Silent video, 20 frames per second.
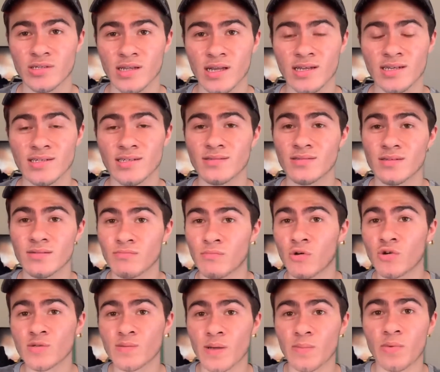Like,
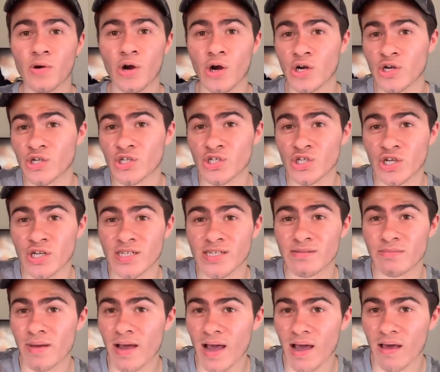most people aren't as good as
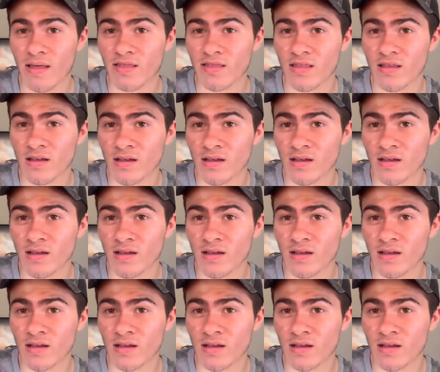math,